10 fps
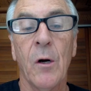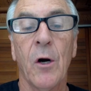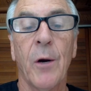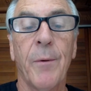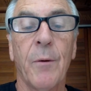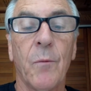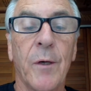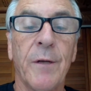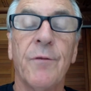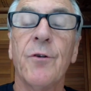Herbert
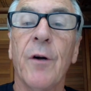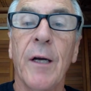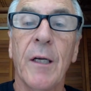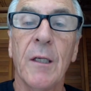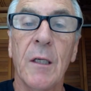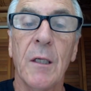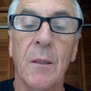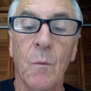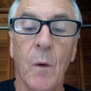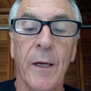would have trained
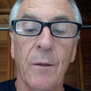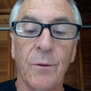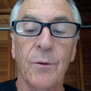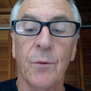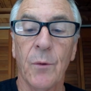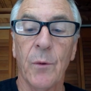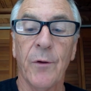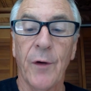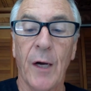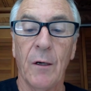in Wales or
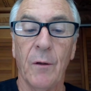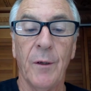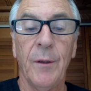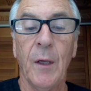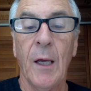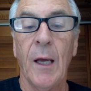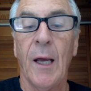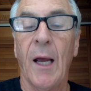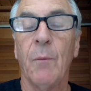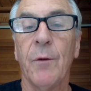Northern Ireland,
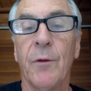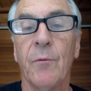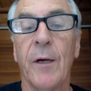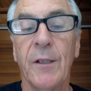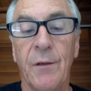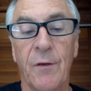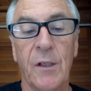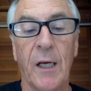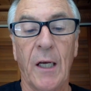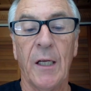and with the rest of the
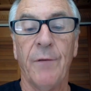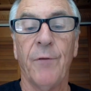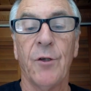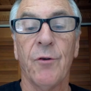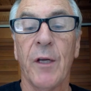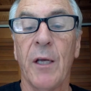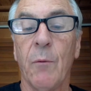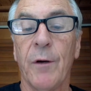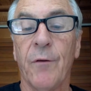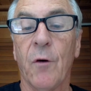2nd Infantry, he
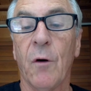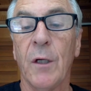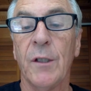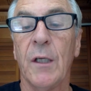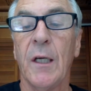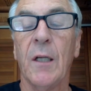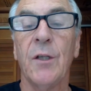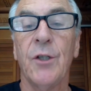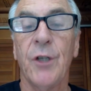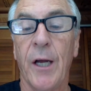would have crossed the
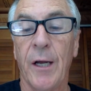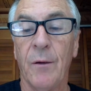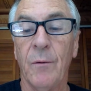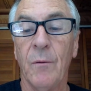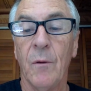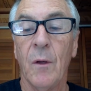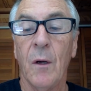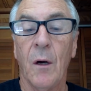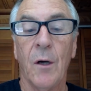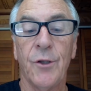English Channel
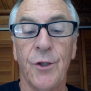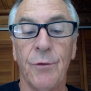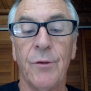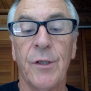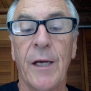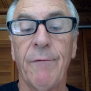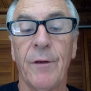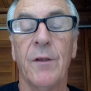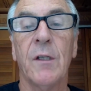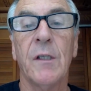on June
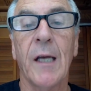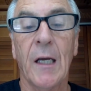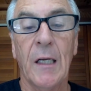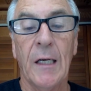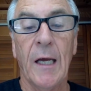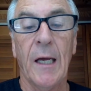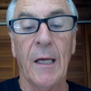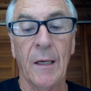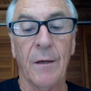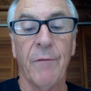7th, the second day
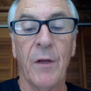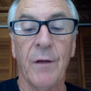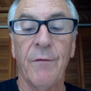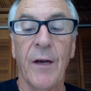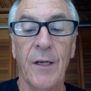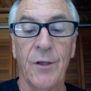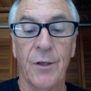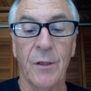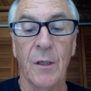of the invasion.